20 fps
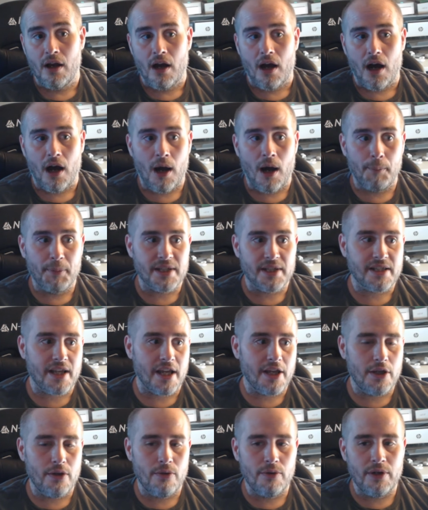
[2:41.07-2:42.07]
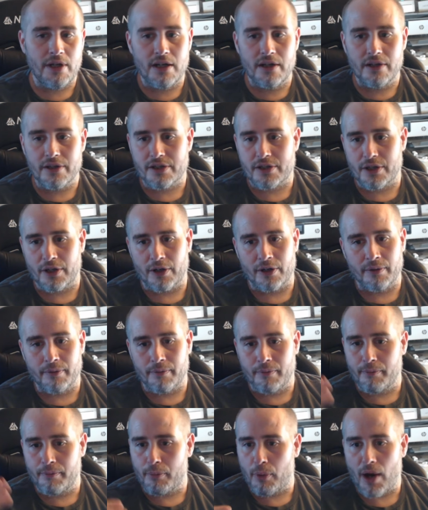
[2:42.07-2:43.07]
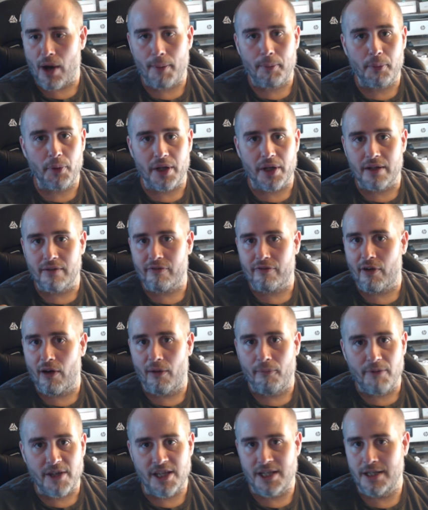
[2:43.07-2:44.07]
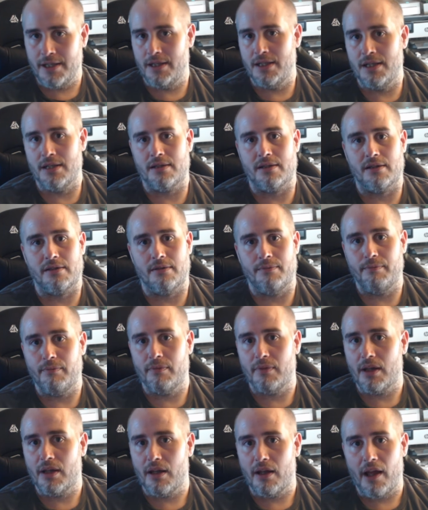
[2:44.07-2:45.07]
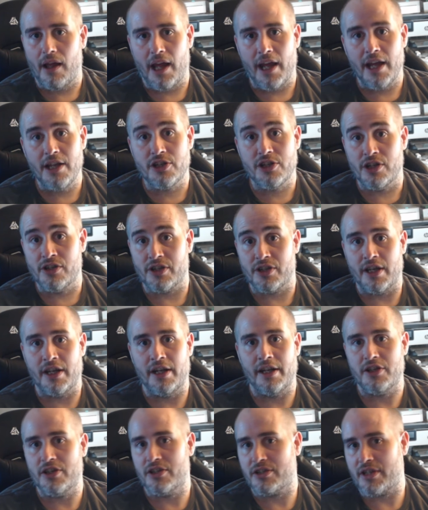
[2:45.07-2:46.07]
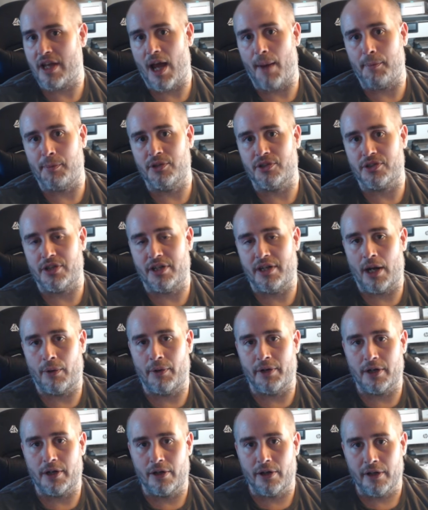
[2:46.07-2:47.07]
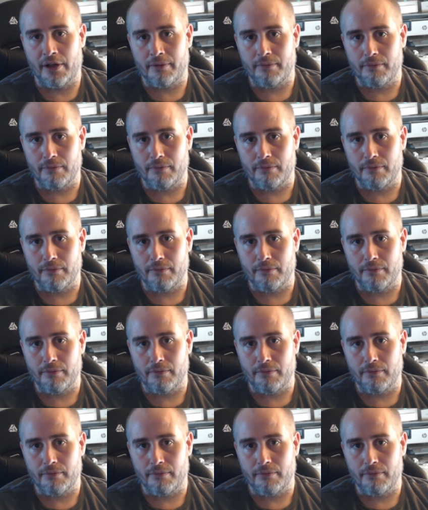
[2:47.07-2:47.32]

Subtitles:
But say you needed a certain property from these agents, and it just happens to not return it,